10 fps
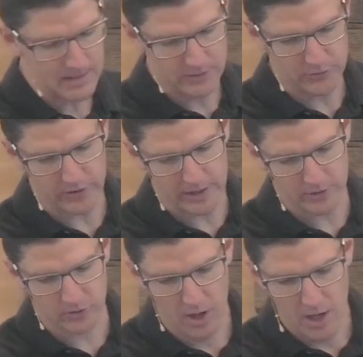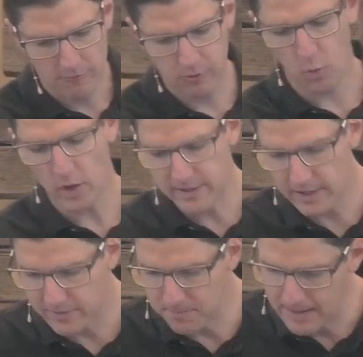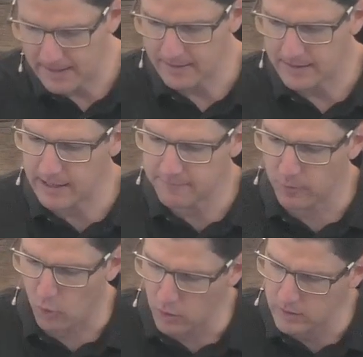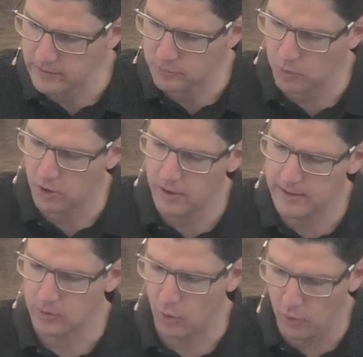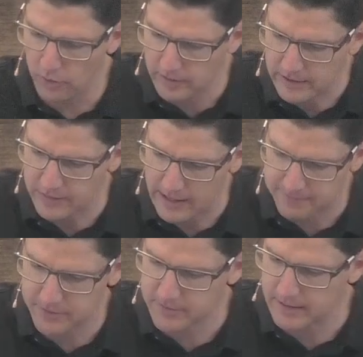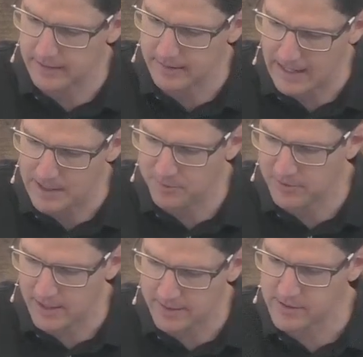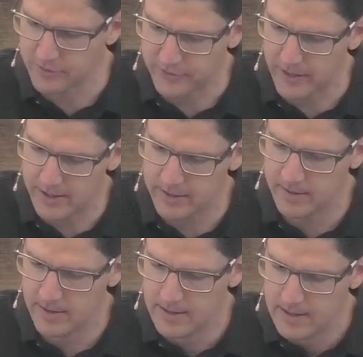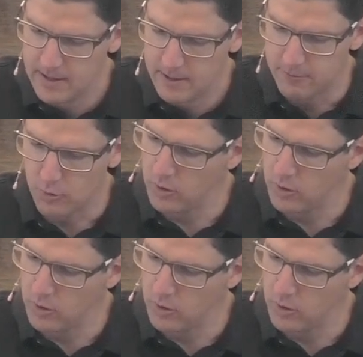He says, For what does a man get for all his work and all his efforts that he labors at under the sun? For